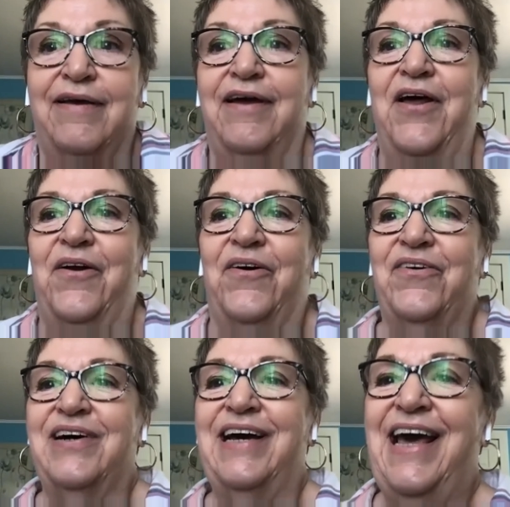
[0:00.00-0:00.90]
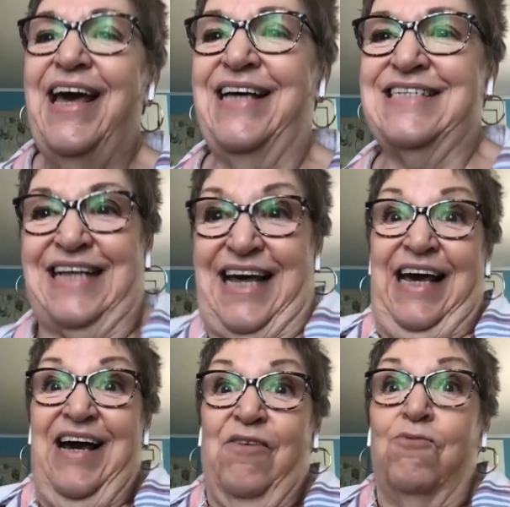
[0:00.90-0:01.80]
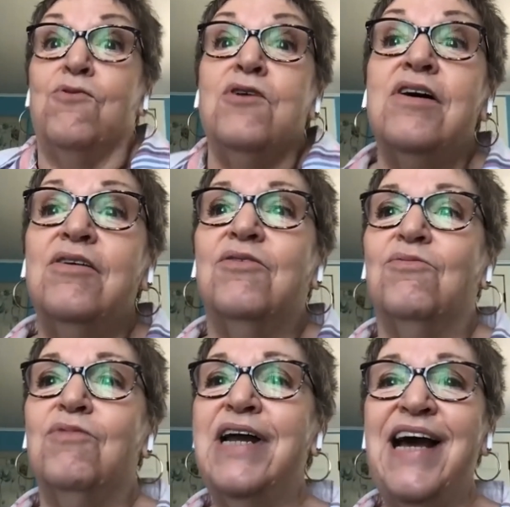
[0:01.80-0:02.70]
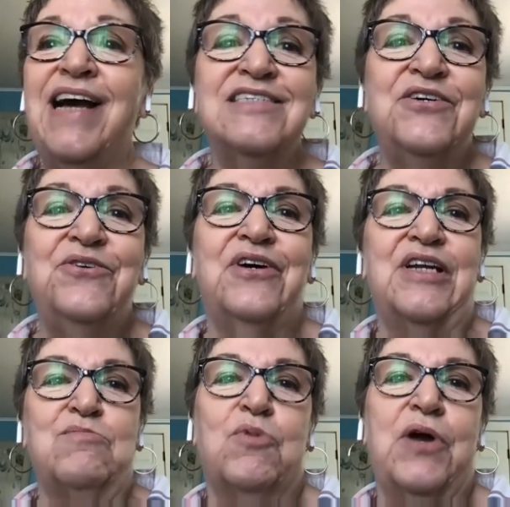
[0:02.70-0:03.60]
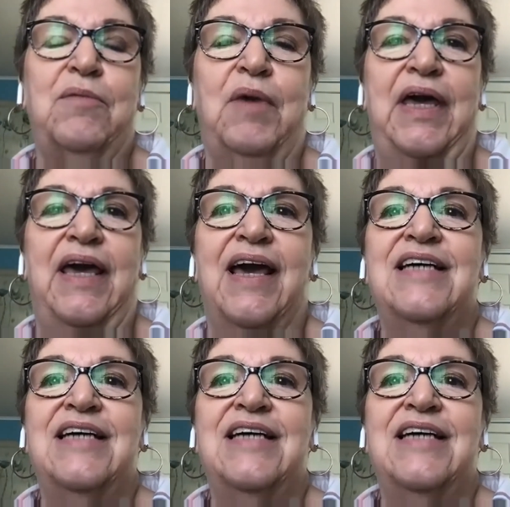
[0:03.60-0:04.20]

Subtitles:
You know, it's like, whoa, what else are you going to bring me?